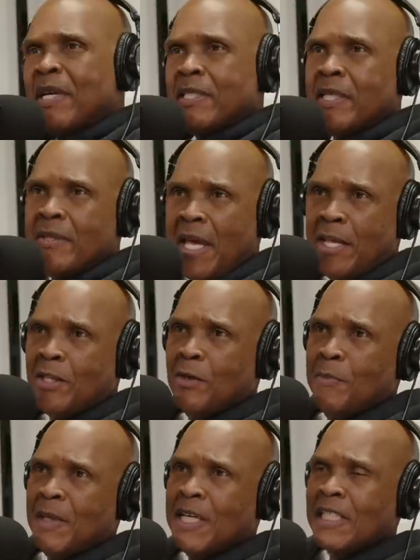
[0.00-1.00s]
into that
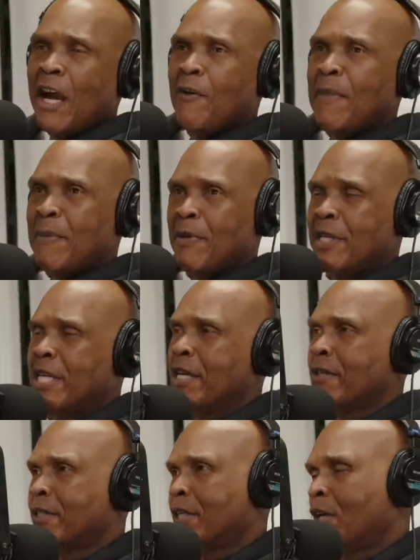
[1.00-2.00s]
though? Because I remember
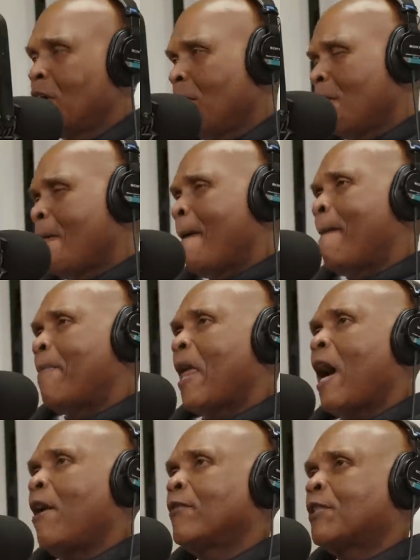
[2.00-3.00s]
years ago,
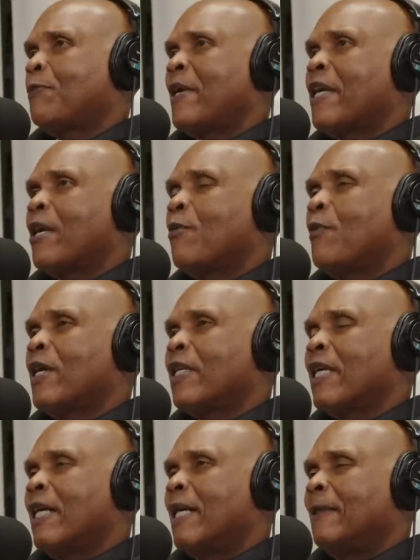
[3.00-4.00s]
I was speaking
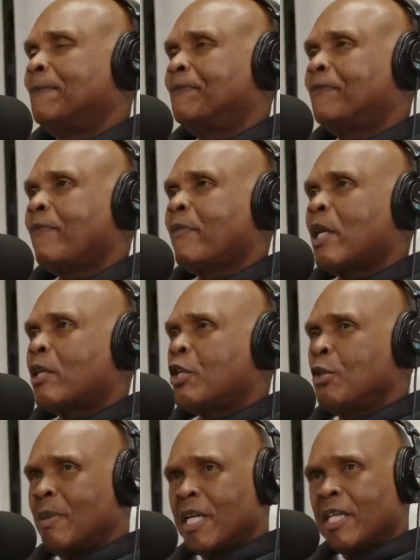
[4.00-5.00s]
with um
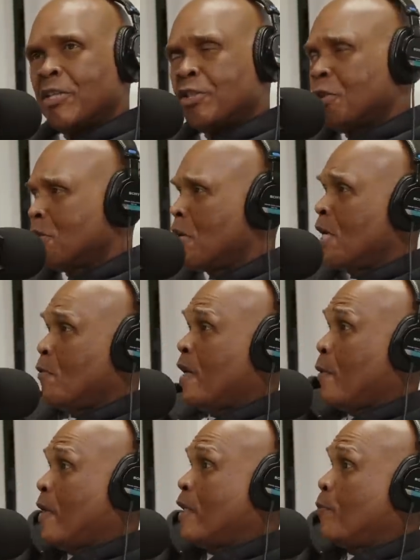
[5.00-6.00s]
Cuba Gooding Jr.
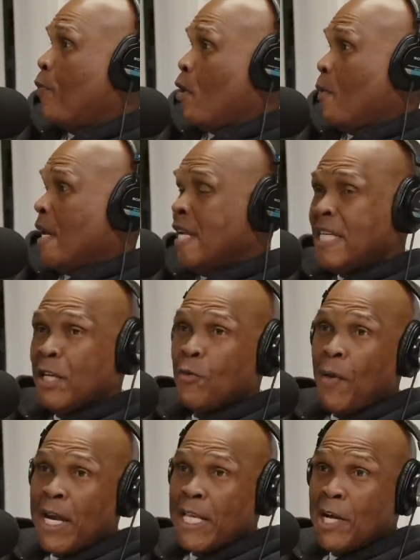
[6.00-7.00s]
with, with his bro when he did
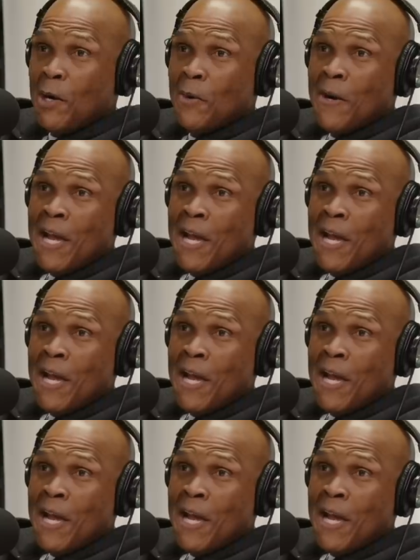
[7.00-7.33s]
radio,